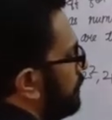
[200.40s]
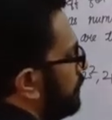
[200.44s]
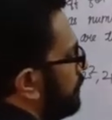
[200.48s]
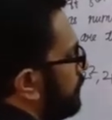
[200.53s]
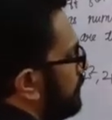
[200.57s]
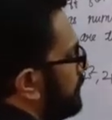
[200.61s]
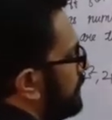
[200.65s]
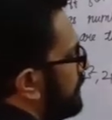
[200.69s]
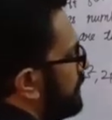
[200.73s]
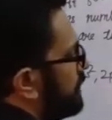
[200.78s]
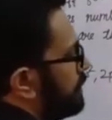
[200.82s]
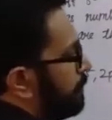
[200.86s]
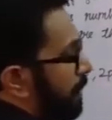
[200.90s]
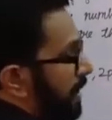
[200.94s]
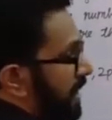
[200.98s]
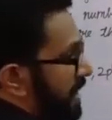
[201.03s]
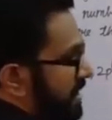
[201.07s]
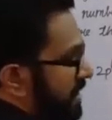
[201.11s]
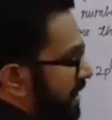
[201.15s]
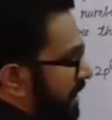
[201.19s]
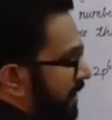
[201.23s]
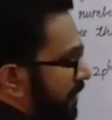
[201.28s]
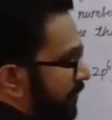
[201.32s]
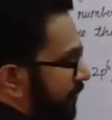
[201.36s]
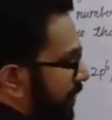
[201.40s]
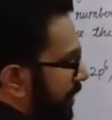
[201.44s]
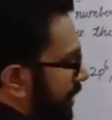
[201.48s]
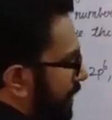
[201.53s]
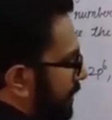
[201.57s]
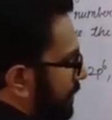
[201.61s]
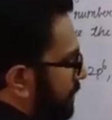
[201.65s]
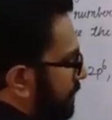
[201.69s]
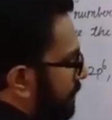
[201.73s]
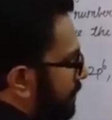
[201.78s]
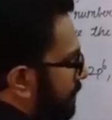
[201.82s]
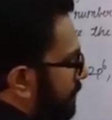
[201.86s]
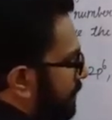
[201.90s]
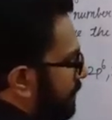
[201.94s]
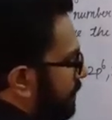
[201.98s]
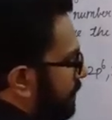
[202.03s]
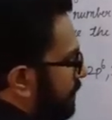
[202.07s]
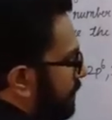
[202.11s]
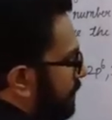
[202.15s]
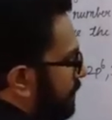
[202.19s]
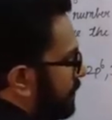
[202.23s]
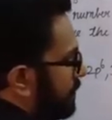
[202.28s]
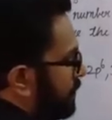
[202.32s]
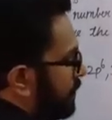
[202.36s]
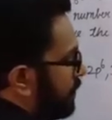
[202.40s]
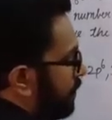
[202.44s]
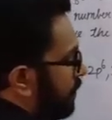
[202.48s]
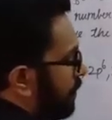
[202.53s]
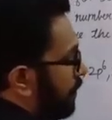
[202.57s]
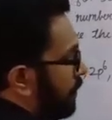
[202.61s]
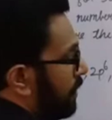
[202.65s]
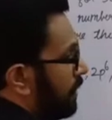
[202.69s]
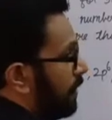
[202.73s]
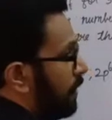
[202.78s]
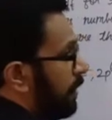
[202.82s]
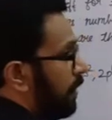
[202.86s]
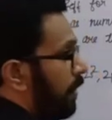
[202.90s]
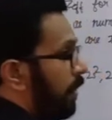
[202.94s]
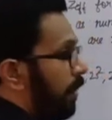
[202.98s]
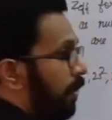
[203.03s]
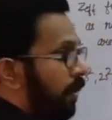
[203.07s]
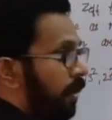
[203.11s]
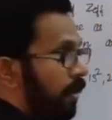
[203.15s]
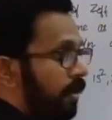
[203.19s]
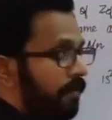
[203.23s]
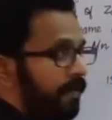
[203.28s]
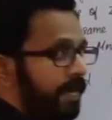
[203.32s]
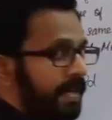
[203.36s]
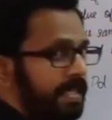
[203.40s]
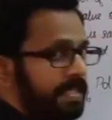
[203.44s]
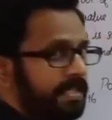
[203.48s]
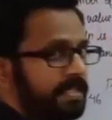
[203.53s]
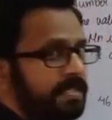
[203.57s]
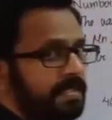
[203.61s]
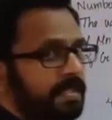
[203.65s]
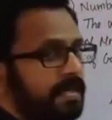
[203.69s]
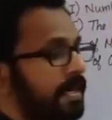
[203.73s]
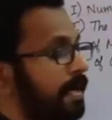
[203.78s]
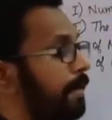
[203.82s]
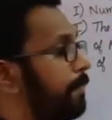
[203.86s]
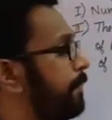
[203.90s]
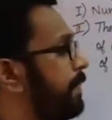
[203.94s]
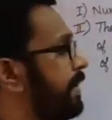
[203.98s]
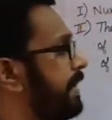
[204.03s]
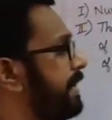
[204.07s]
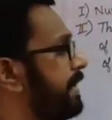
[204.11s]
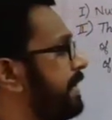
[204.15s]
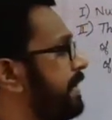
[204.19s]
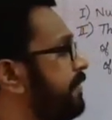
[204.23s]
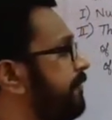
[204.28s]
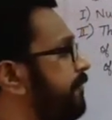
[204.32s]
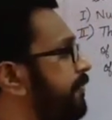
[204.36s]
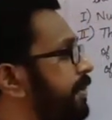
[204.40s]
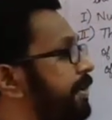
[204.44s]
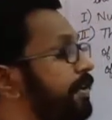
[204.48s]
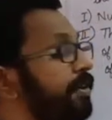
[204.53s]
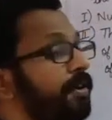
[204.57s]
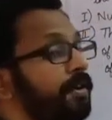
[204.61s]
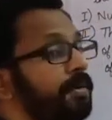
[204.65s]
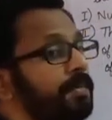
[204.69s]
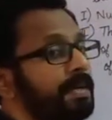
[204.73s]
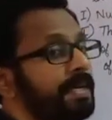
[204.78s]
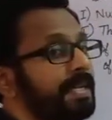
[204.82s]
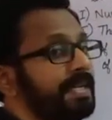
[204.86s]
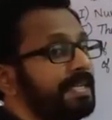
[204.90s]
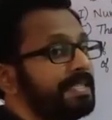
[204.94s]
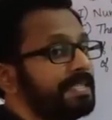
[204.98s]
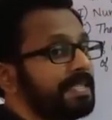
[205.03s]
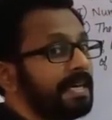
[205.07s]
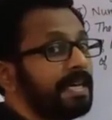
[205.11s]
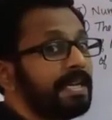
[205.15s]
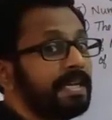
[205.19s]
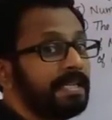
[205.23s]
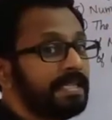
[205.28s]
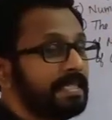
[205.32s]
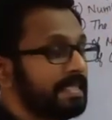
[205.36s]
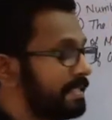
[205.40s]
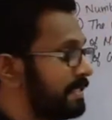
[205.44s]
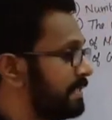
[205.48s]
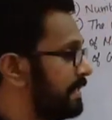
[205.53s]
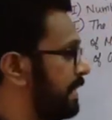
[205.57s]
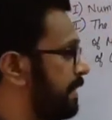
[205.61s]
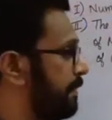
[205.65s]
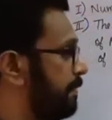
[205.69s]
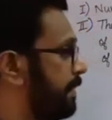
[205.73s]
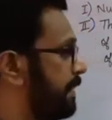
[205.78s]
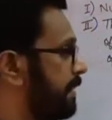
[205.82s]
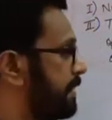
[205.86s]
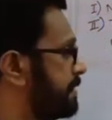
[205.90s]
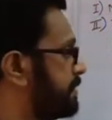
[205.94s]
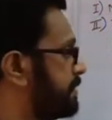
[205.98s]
this is partially filled. So always completely filled orbitals are stable.